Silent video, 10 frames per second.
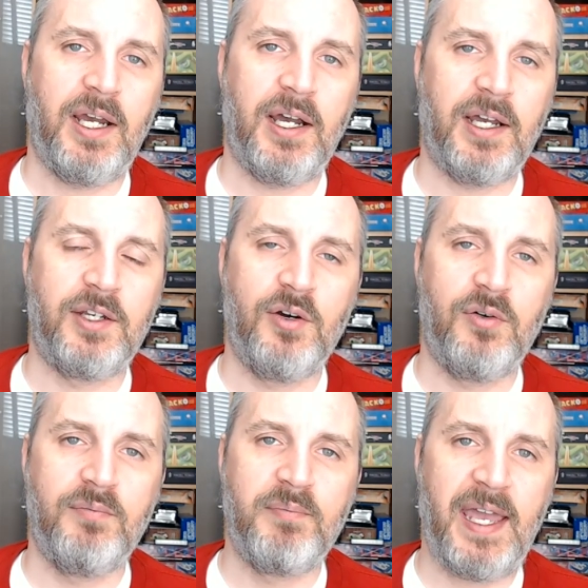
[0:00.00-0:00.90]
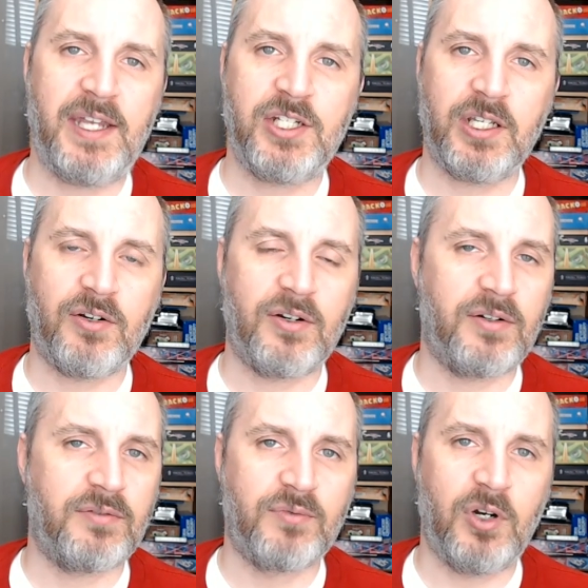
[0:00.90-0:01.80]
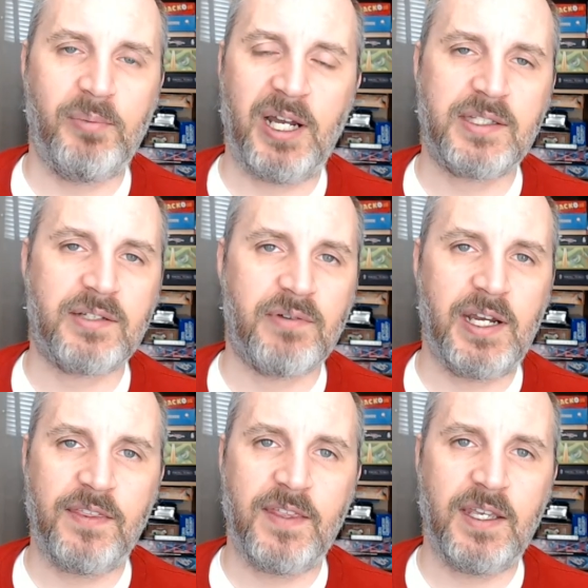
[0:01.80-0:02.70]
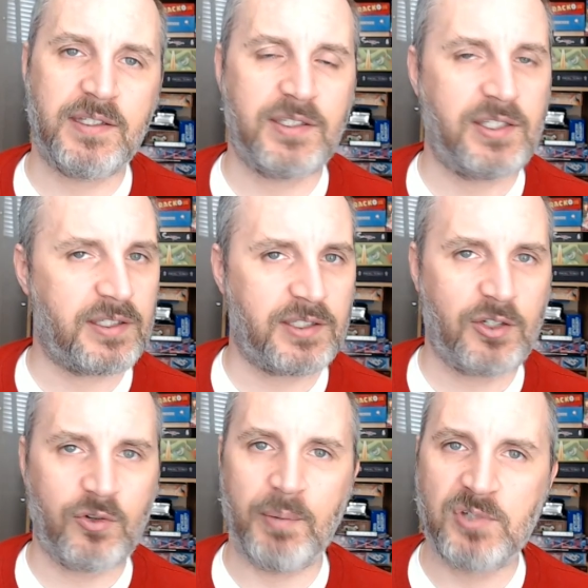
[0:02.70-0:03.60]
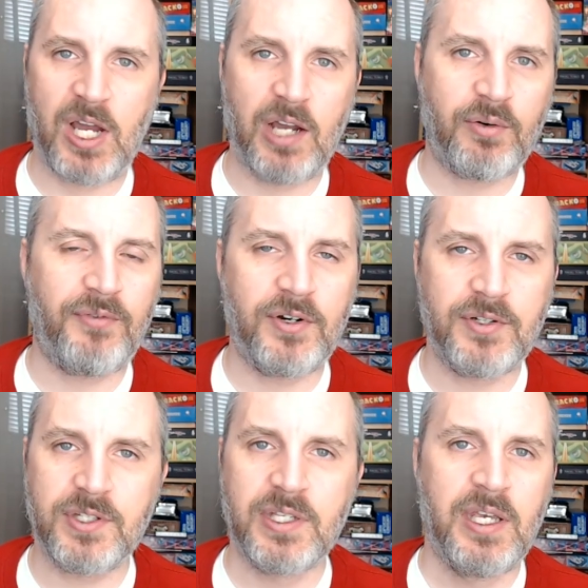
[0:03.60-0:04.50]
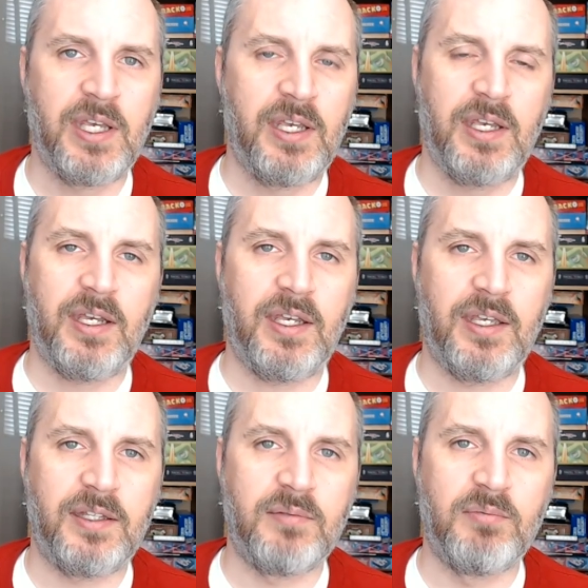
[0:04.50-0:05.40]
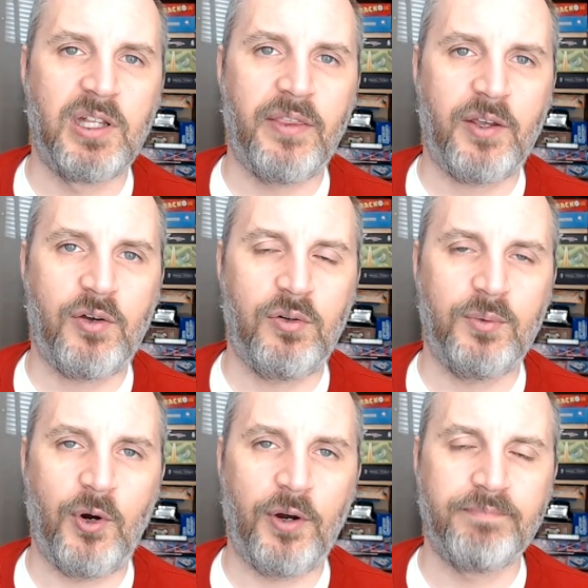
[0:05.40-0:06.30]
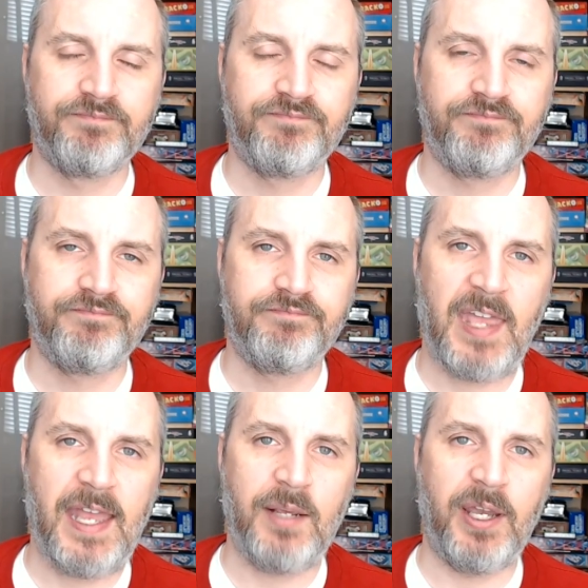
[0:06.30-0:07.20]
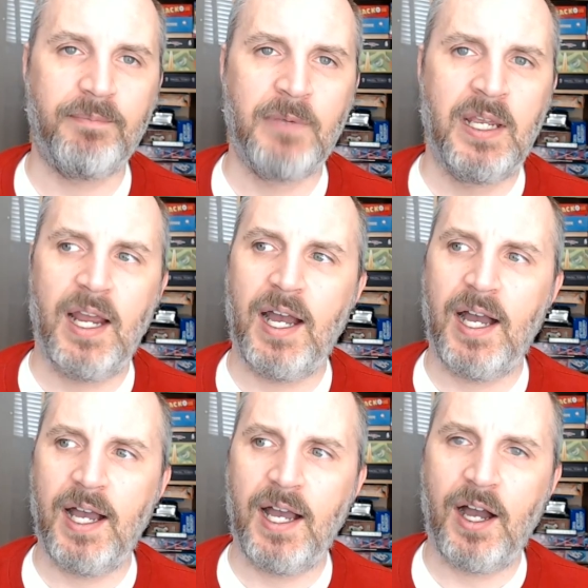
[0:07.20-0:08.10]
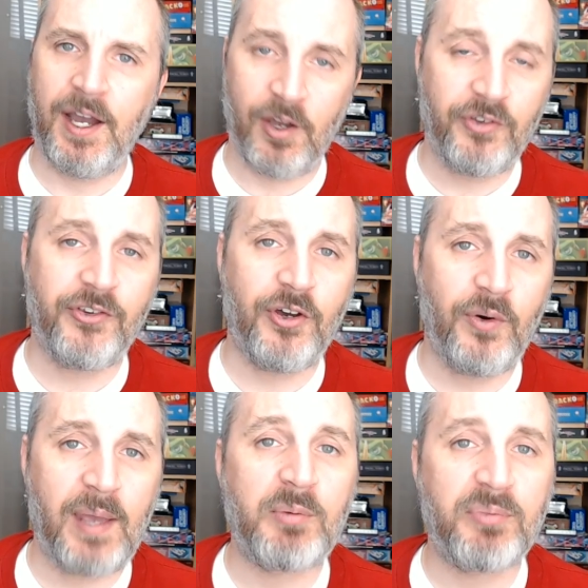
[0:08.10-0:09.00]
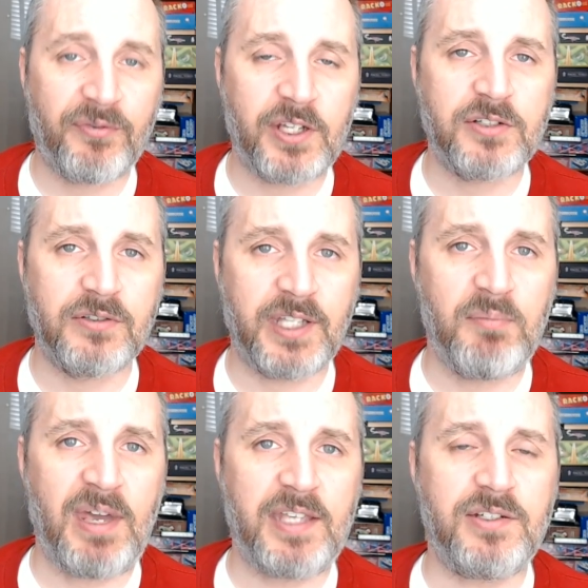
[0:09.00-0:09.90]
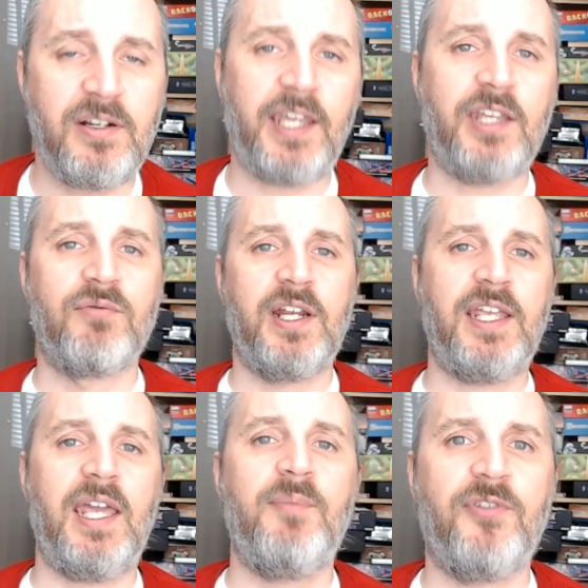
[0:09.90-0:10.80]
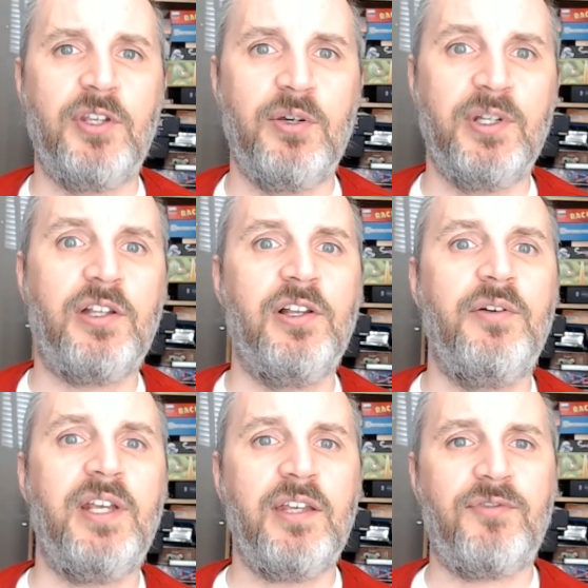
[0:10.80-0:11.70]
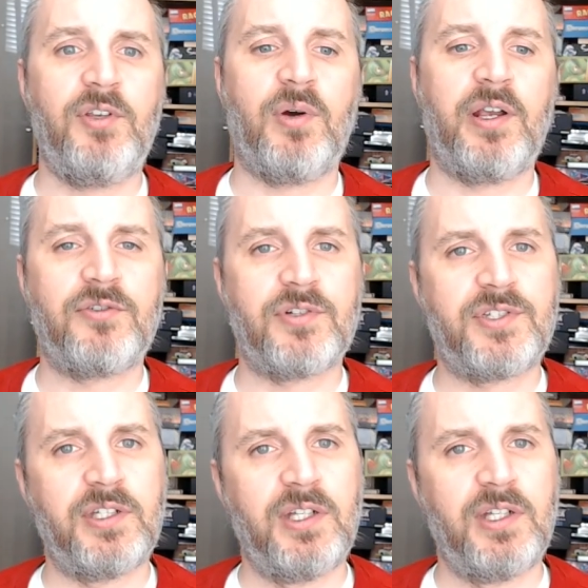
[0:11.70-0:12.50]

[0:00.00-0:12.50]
No magic or robots or anything. It's just cryptographers in the middle of the Cold War. Anyway, I also am a professional game master. I can run a game for you, including, if you are interested,